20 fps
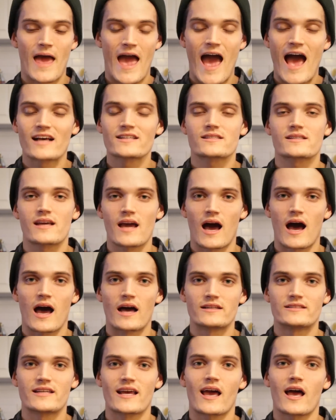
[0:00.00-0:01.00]
ask
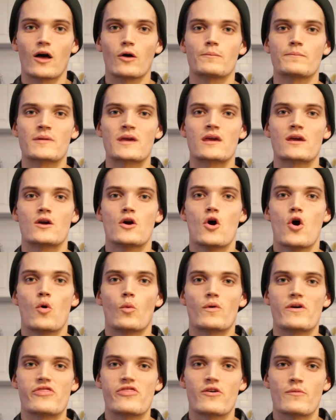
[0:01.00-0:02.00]
God to help me
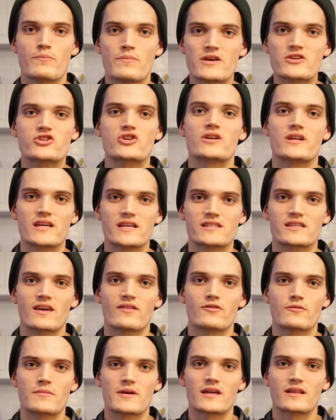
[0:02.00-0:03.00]
with the mission he's
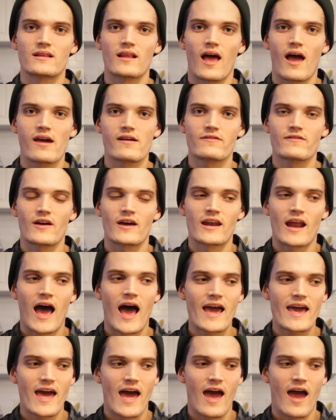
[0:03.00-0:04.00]
given me in life. And
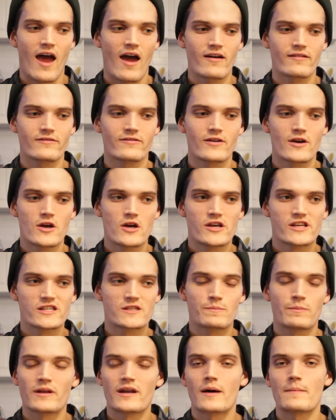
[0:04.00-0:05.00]
I have
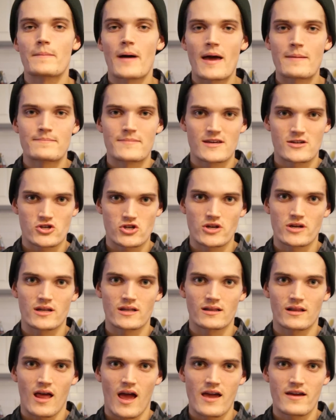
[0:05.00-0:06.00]
split up my mission
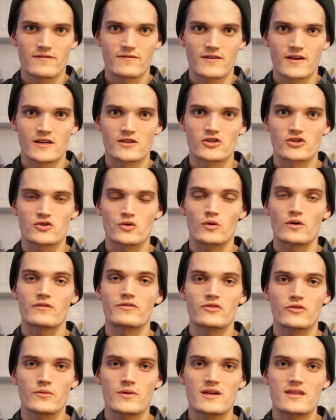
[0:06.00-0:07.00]
in life into sort
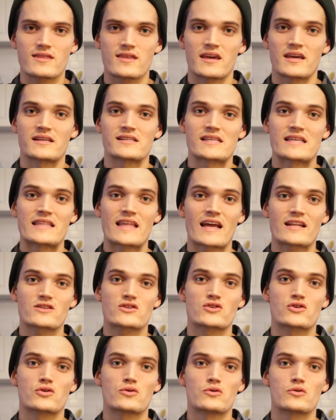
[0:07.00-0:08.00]
of three things, and
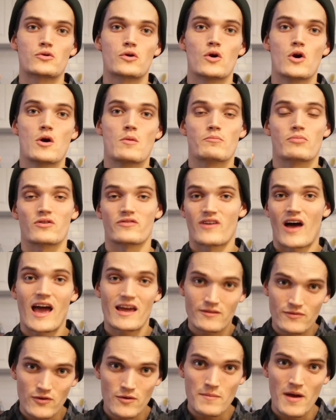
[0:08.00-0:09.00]
that's to
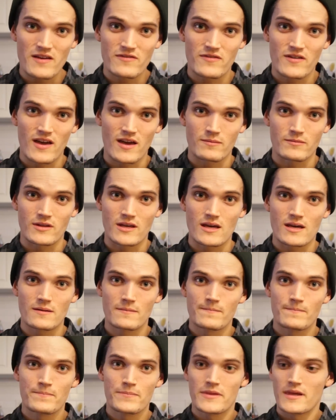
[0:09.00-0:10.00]
provide for my
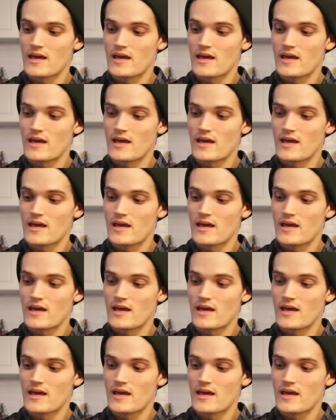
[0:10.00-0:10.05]
family,